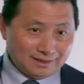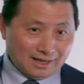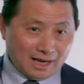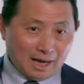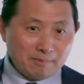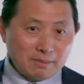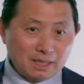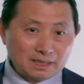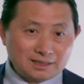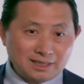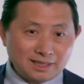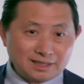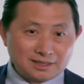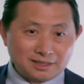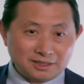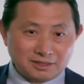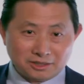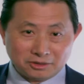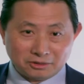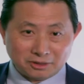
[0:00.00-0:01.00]
I'm
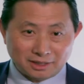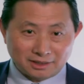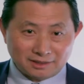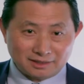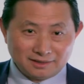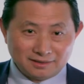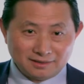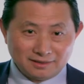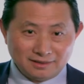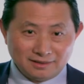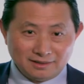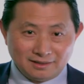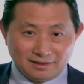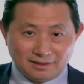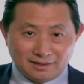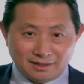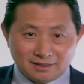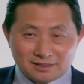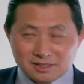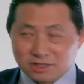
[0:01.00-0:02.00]
addicted to it.
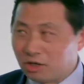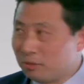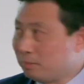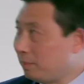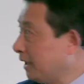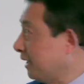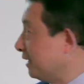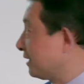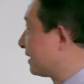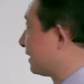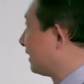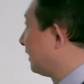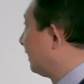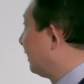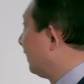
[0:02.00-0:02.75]
It's hopeless.